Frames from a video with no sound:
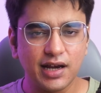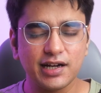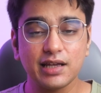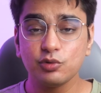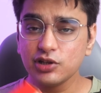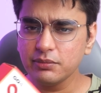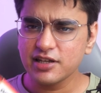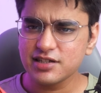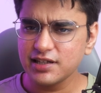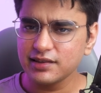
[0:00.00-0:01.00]
and I'm only
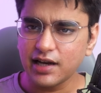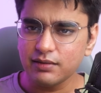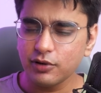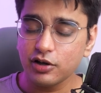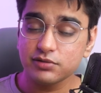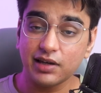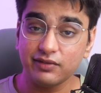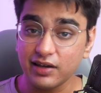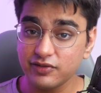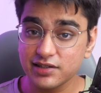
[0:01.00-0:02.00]
mentioning that because my
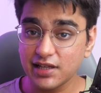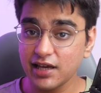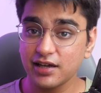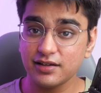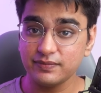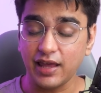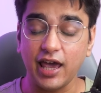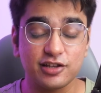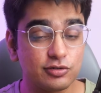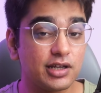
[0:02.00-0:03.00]
wife is
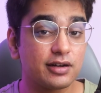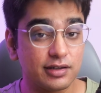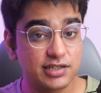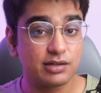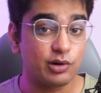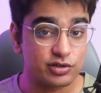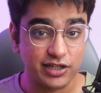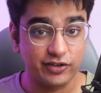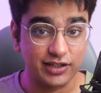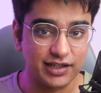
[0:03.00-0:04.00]
actually crazy about
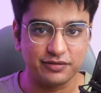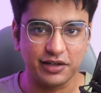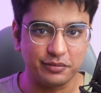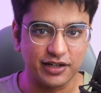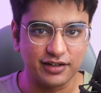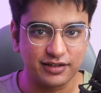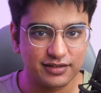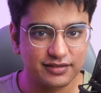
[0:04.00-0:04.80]
saving the environment.